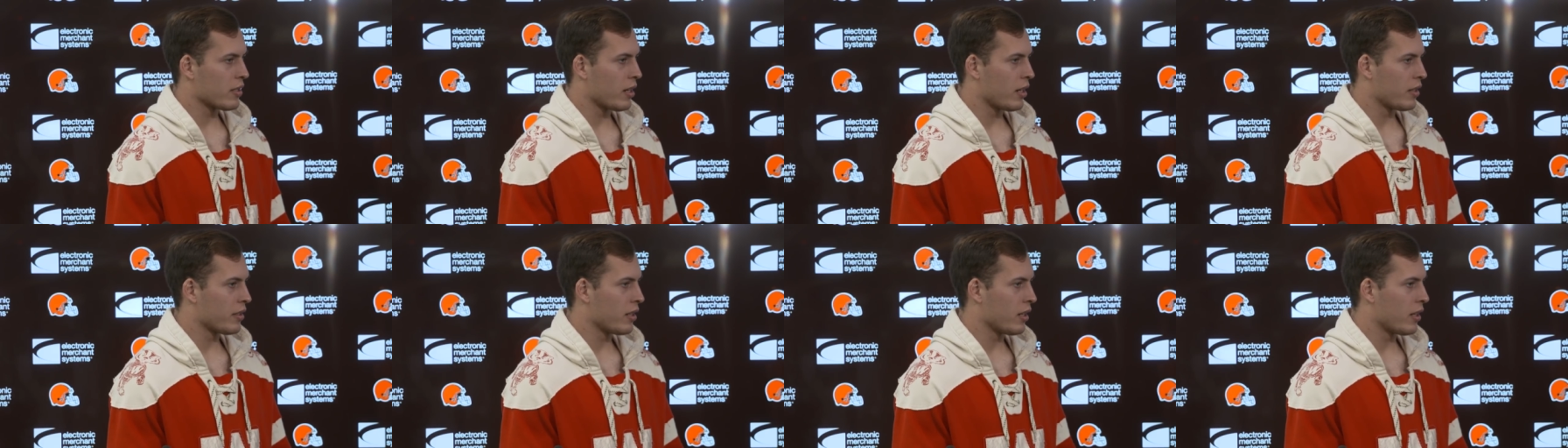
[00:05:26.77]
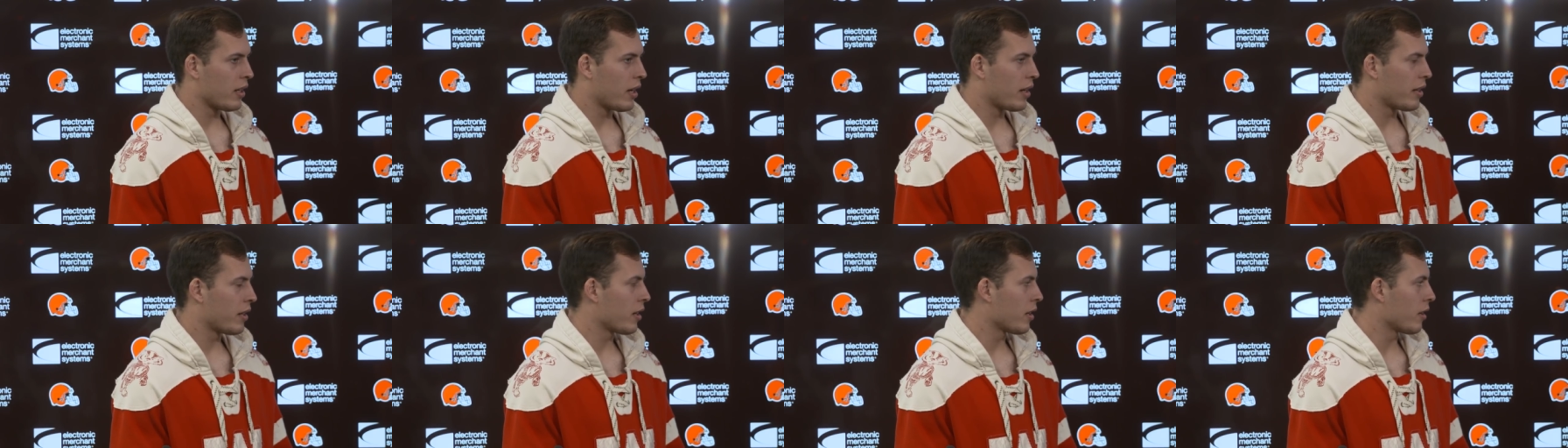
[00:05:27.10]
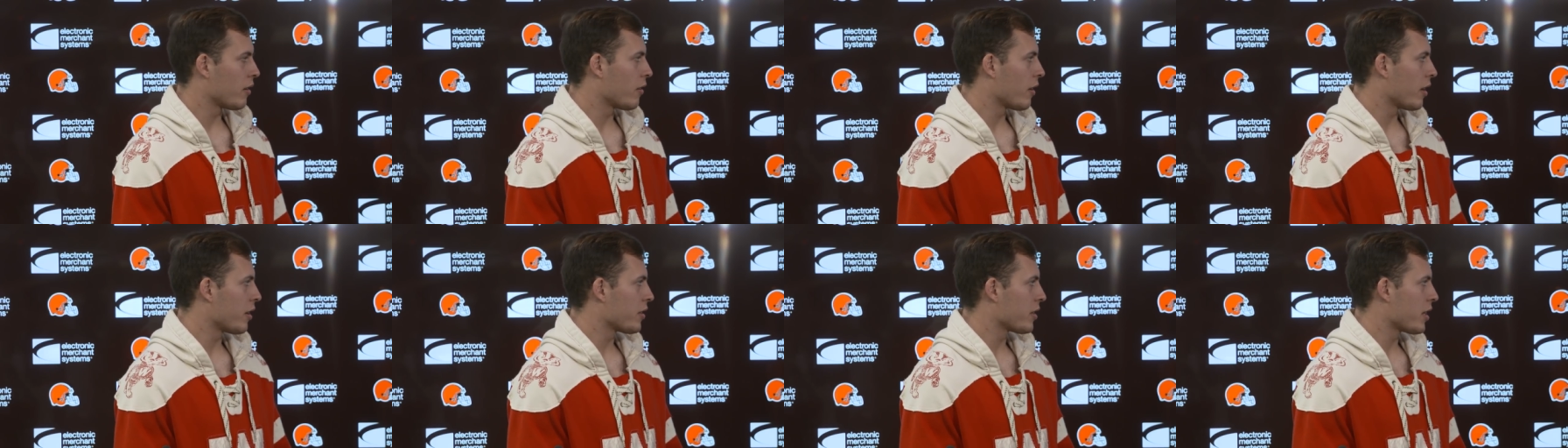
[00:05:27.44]
and our D-line did a
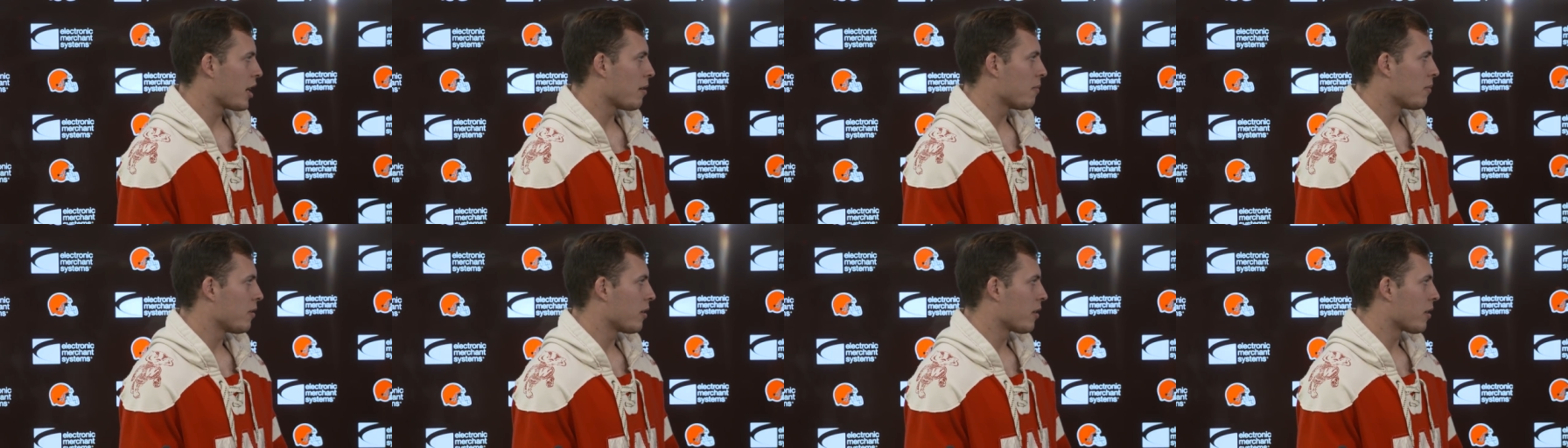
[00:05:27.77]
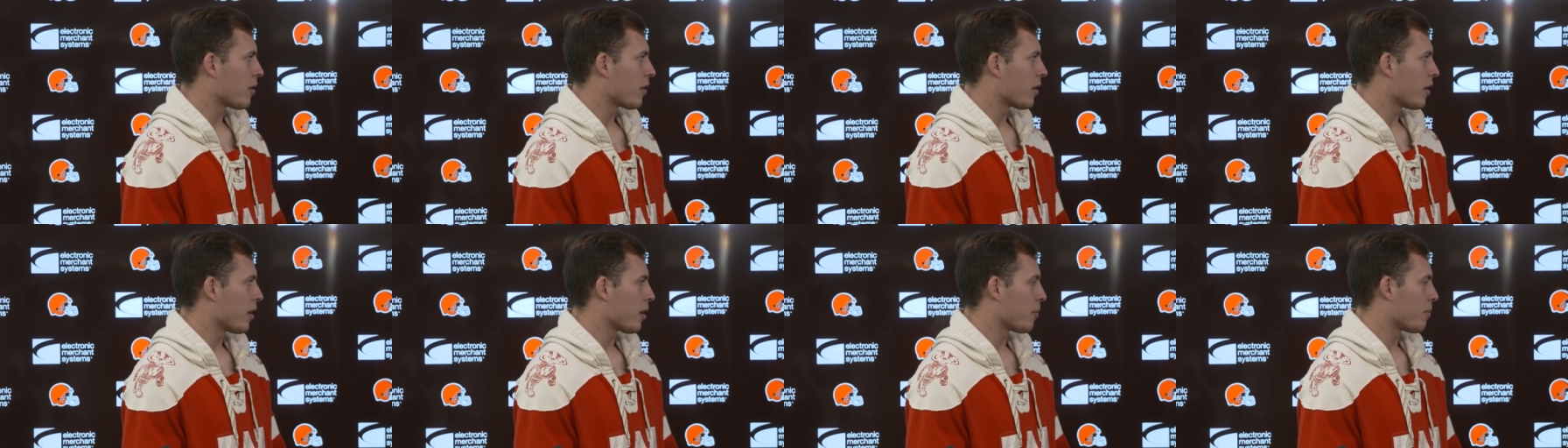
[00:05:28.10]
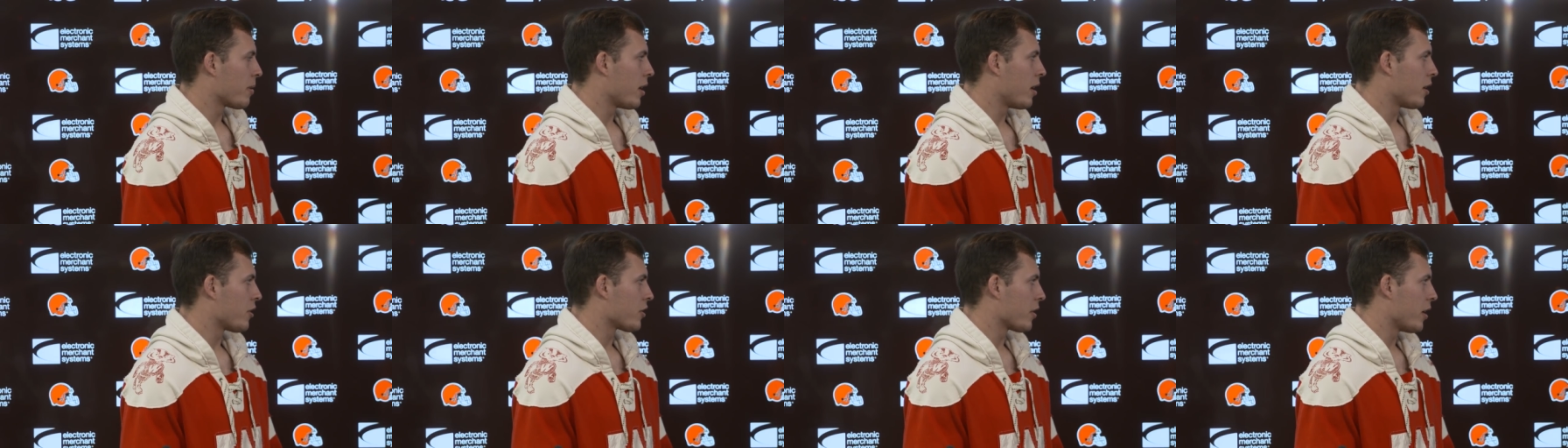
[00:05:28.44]
great job of getting
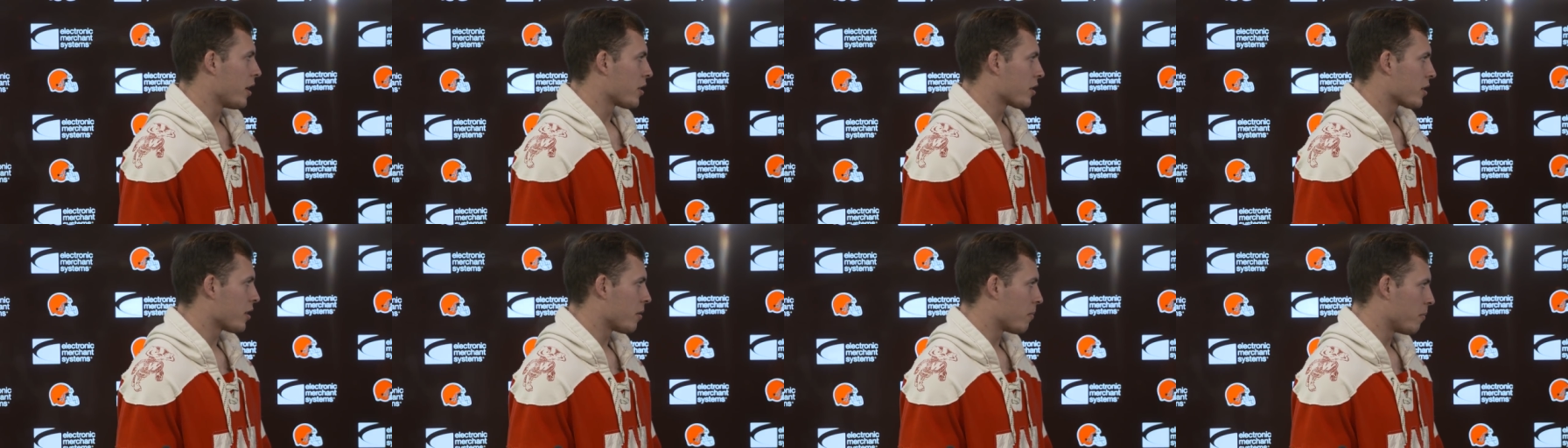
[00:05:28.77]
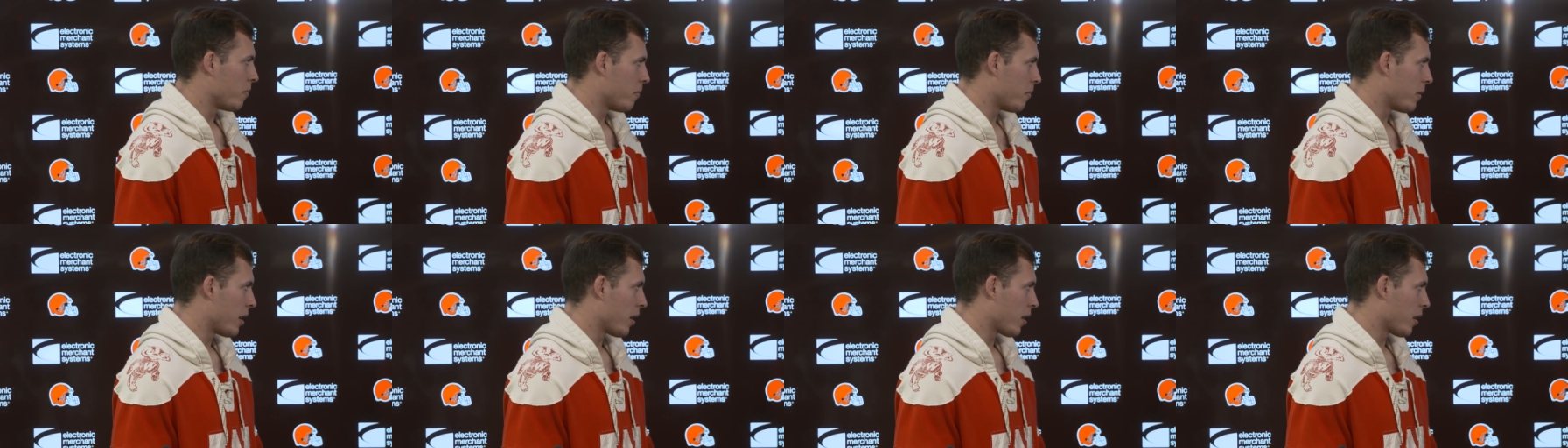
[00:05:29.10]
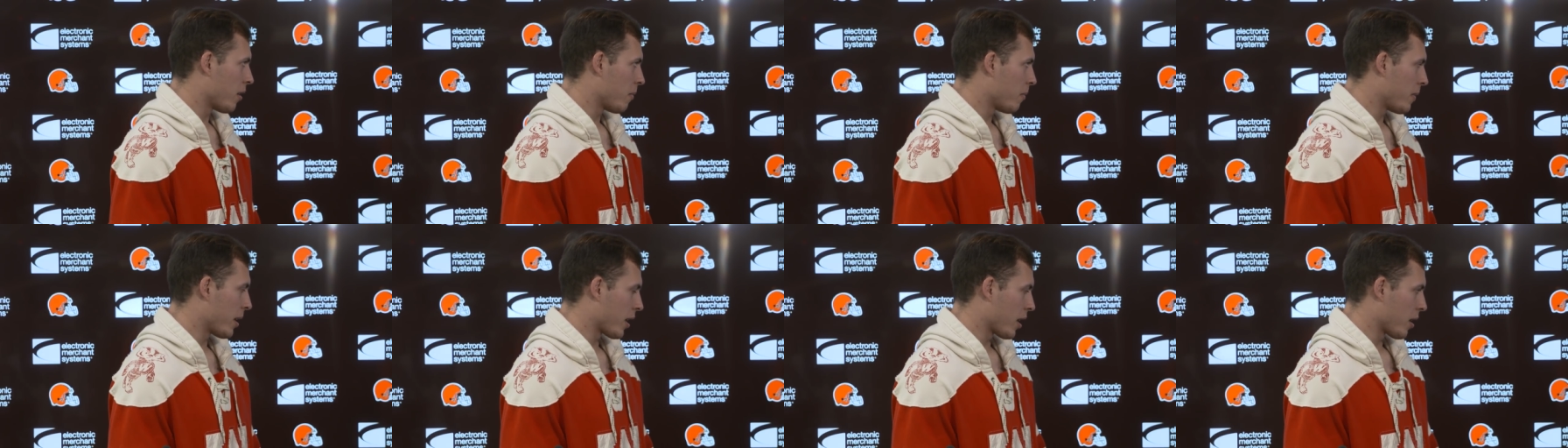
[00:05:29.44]
penetration, ma
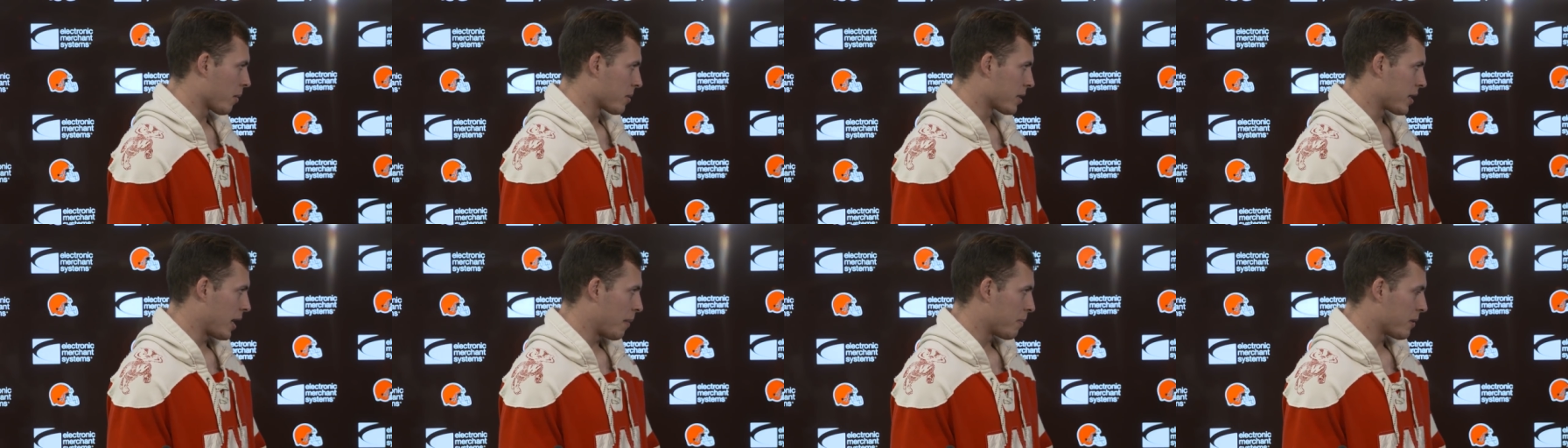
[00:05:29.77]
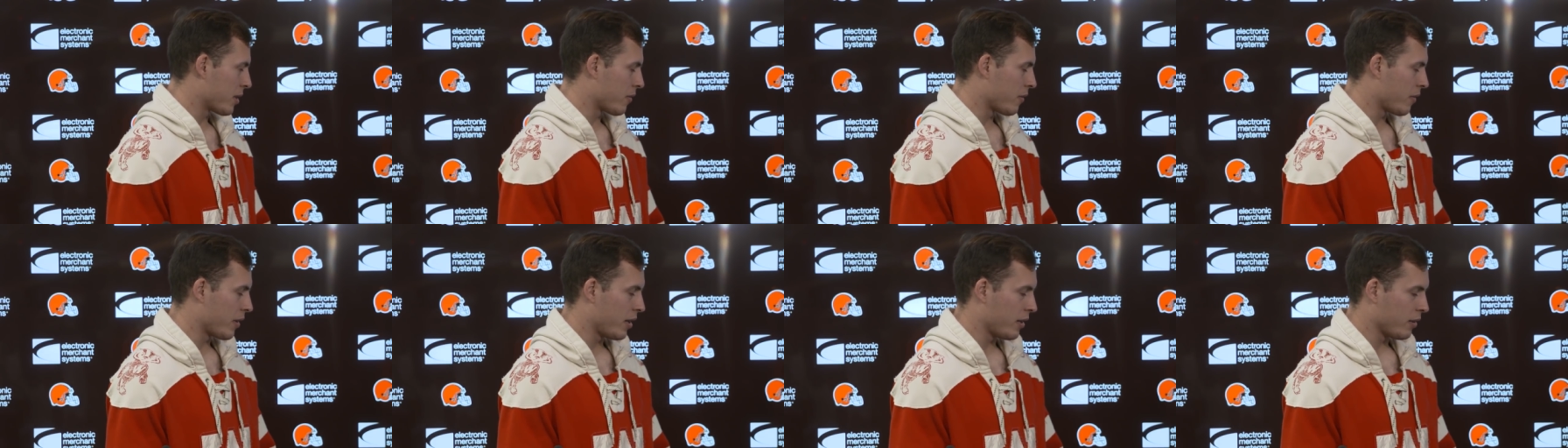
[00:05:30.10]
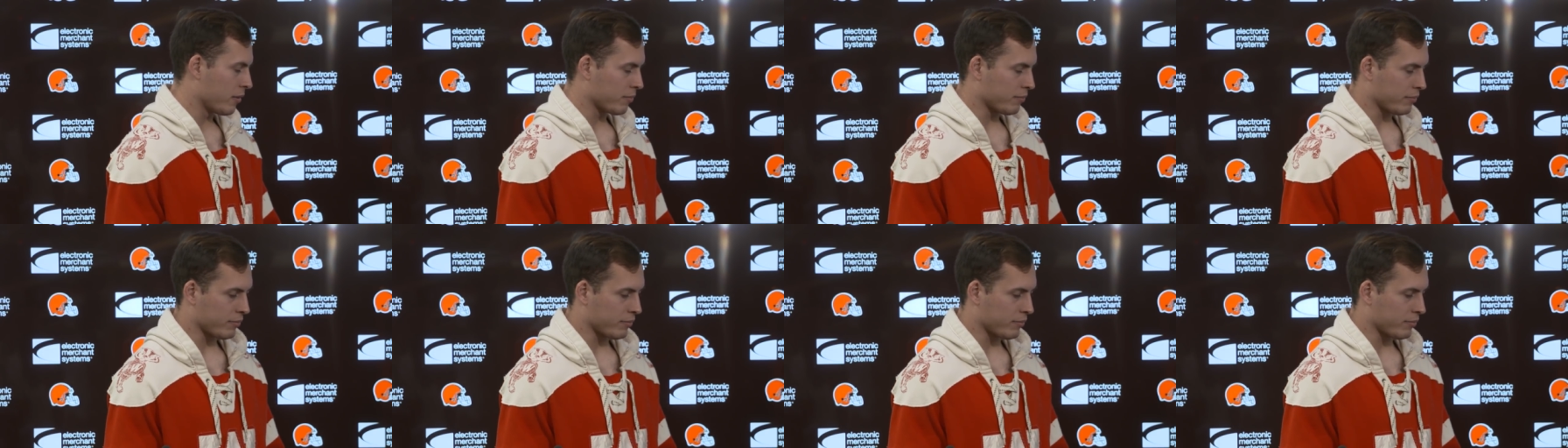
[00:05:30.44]
making him stop his feet.